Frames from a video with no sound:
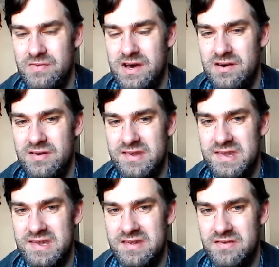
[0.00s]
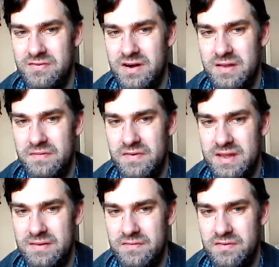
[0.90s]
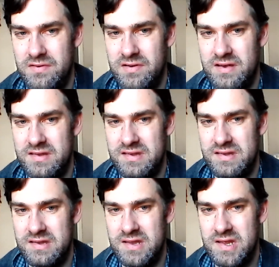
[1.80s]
well, is this the right thing for us?